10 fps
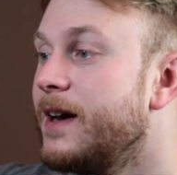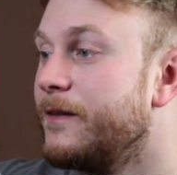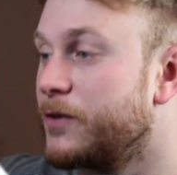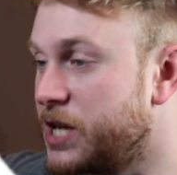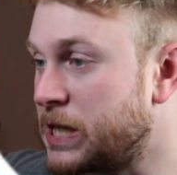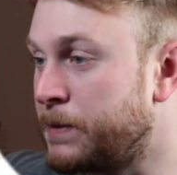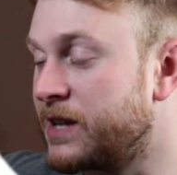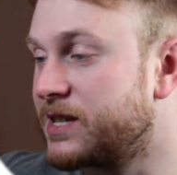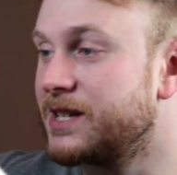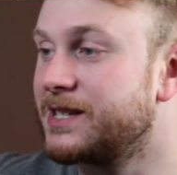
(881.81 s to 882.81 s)
for the
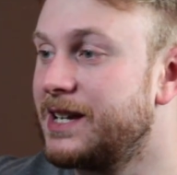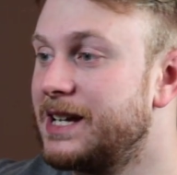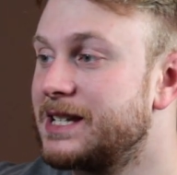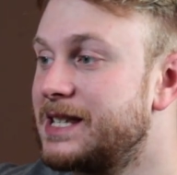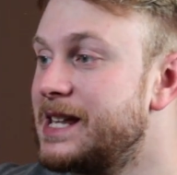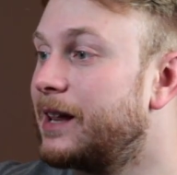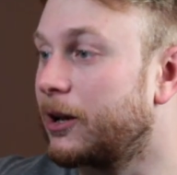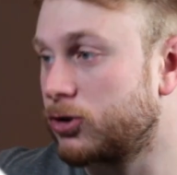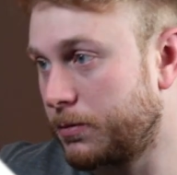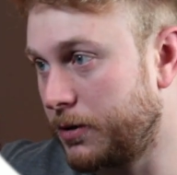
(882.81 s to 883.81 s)
expenses is the
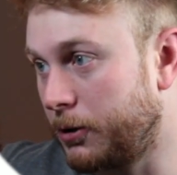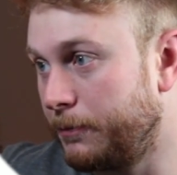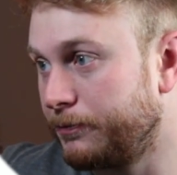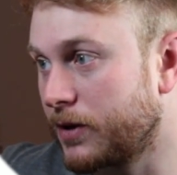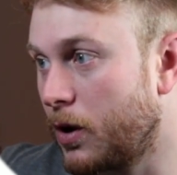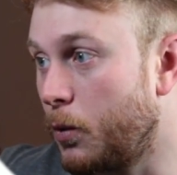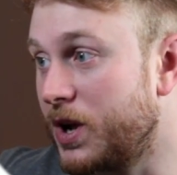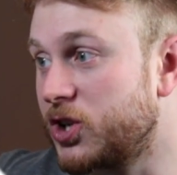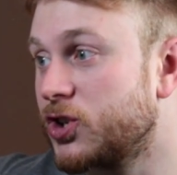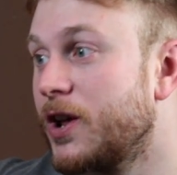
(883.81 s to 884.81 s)
electric bill,
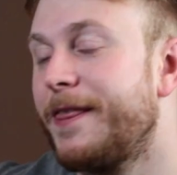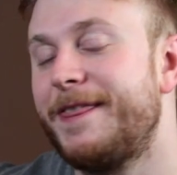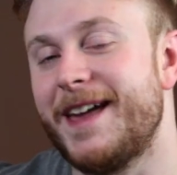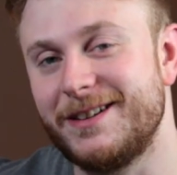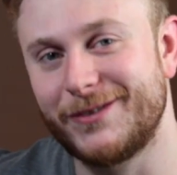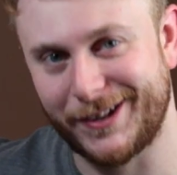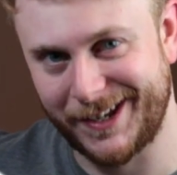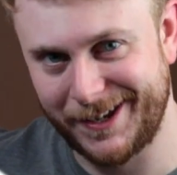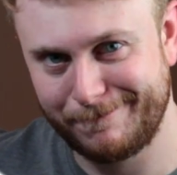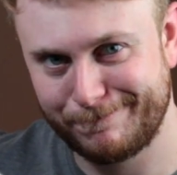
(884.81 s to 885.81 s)
which,
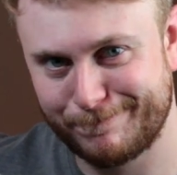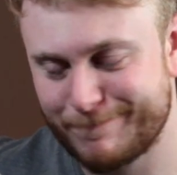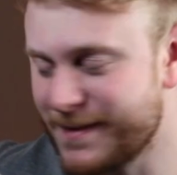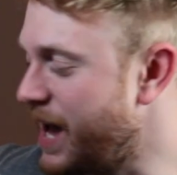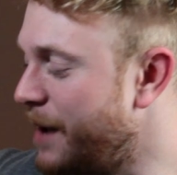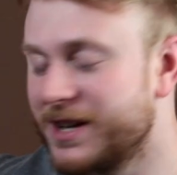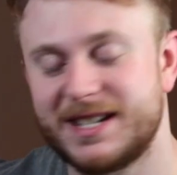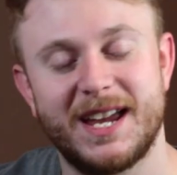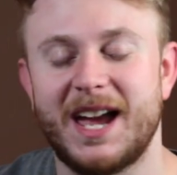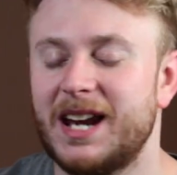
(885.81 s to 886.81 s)
thankfully, I'm going
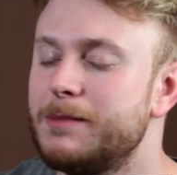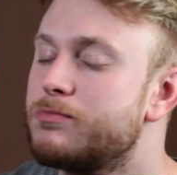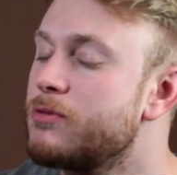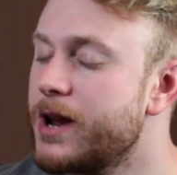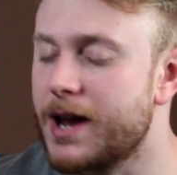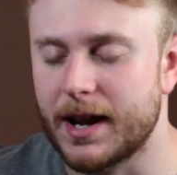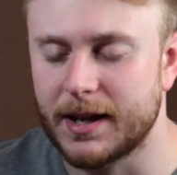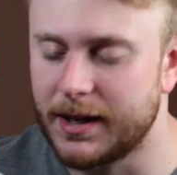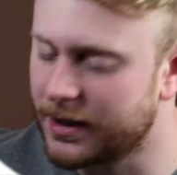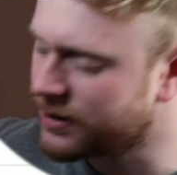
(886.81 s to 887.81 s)
to take any break I
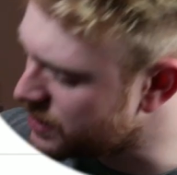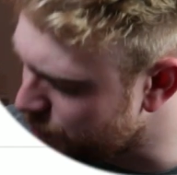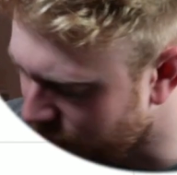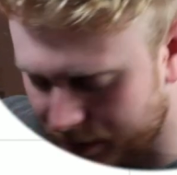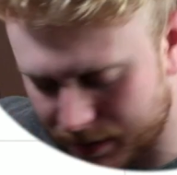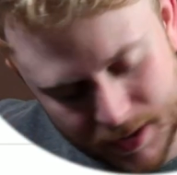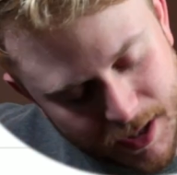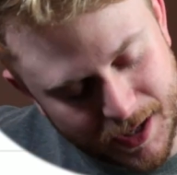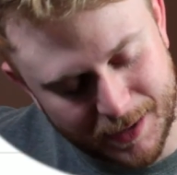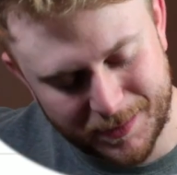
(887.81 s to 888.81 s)
can get this month
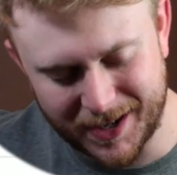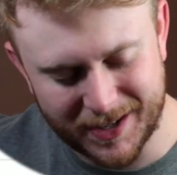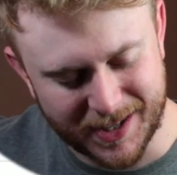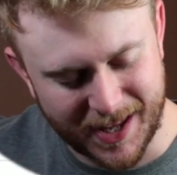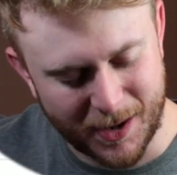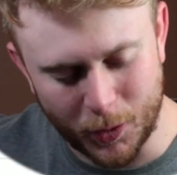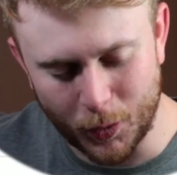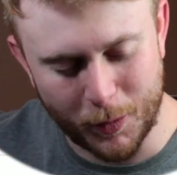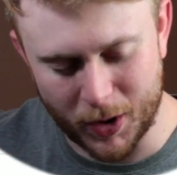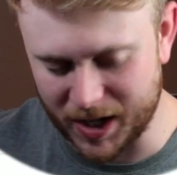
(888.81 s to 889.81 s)
because of that whole
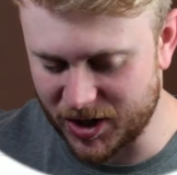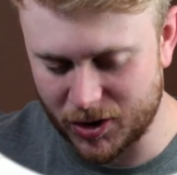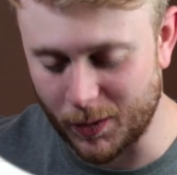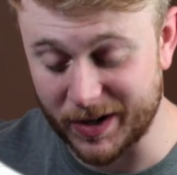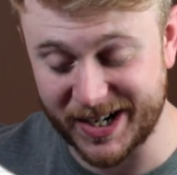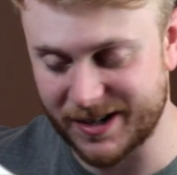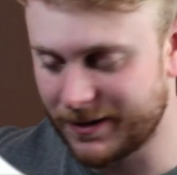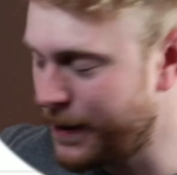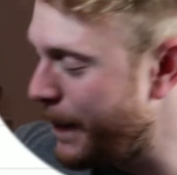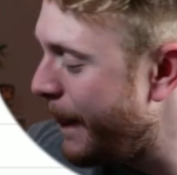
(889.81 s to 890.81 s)
mortgage ordeal.